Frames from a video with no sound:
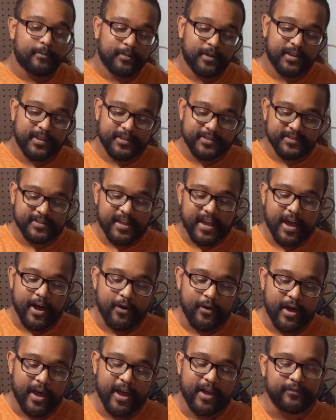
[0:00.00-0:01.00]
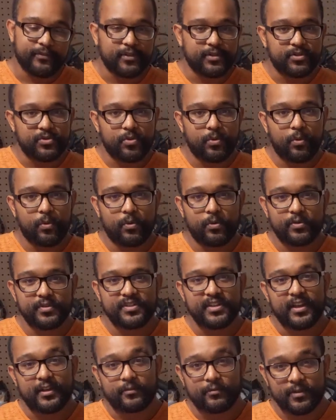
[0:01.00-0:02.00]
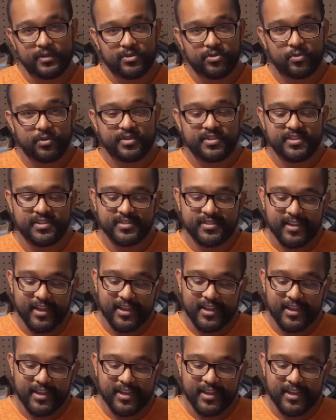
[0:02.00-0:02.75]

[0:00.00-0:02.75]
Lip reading: because now I have the tools and resources